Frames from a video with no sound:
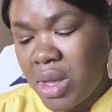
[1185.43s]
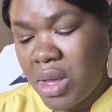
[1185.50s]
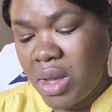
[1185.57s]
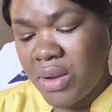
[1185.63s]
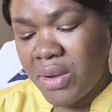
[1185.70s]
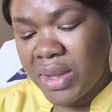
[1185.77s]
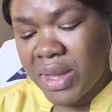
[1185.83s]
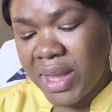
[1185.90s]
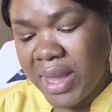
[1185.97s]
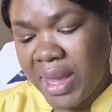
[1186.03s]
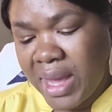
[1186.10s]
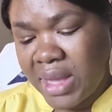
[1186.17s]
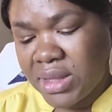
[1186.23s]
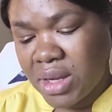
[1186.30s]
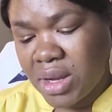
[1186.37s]
Okay,
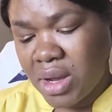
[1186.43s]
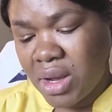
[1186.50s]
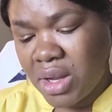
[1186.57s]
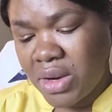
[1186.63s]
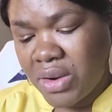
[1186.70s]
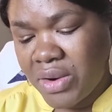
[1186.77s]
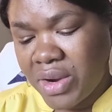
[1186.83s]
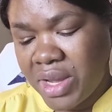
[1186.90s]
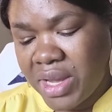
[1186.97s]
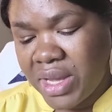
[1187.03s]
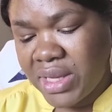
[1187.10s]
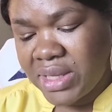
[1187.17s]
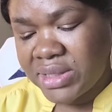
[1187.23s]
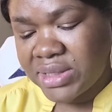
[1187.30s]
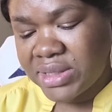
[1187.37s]
and the color
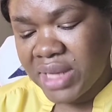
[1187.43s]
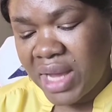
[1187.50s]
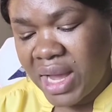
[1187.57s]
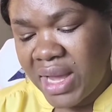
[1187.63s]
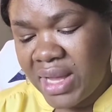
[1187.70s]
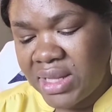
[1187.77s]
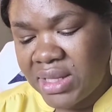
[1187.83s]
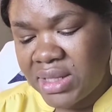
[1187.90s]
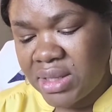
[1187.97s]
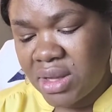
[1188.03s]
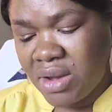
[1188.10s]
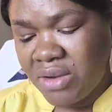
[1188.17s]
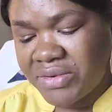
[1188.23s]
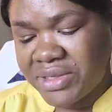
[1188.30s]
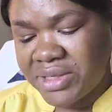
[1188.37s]
is Isle
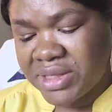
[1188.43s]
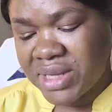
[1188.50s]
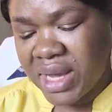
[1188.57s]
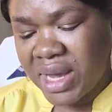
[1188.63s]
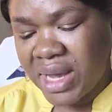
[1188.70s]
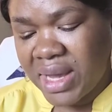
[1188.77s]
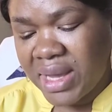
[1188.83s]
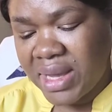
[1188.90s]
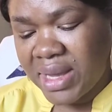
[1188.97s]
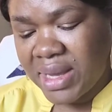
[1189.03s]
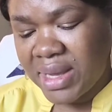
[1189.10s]
of Skye.